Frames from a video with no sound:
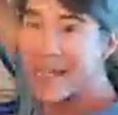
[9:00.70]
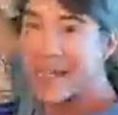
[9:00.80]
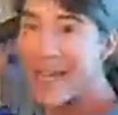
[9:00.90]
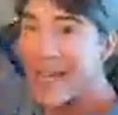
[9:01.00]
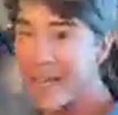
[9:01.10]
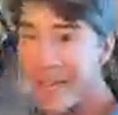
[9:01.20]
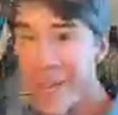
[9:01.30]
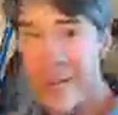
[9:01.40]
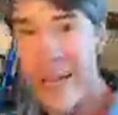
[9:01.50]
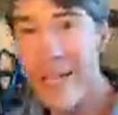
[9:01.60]

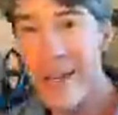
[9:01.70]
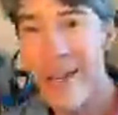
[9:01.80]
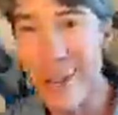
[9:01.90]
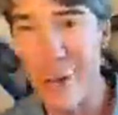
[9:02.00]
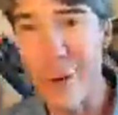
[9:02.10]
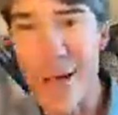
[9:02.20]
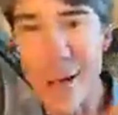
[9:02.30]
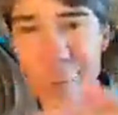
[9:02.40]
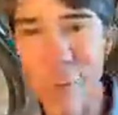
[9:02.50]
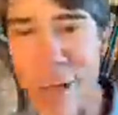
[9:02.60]
saddle right there and you're riding
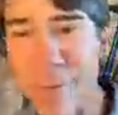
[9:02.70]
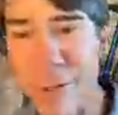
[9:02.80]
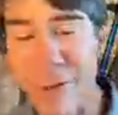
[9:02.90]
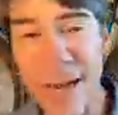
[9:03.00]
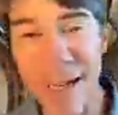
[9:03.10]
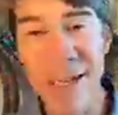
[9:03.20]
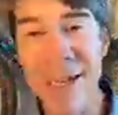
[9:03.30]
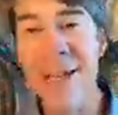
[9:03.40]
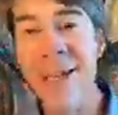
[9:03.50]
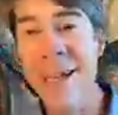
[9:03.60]
over rough terrain,
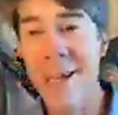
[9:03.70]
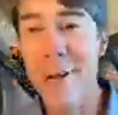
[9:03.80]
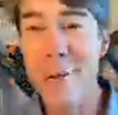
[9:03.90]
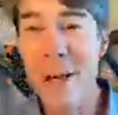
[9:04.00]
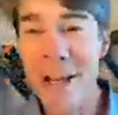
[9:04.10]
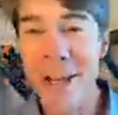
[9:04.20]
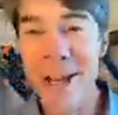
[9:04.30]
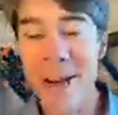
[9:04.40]
you're riding